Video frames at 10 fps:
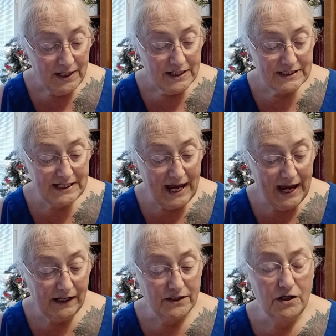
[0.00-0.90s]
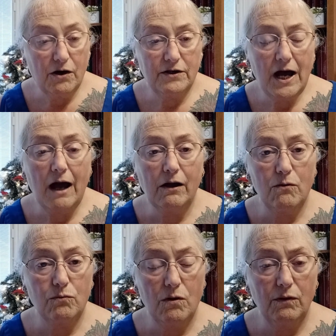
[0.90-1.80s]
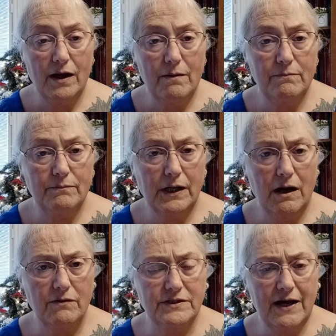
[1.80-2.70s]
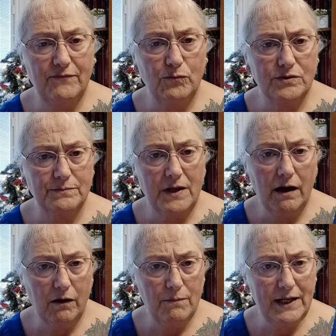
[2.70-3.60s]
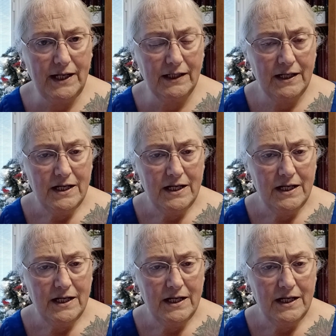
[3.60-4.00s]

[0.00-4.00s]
Snack, a taco roll-up, because David wants some taco meat.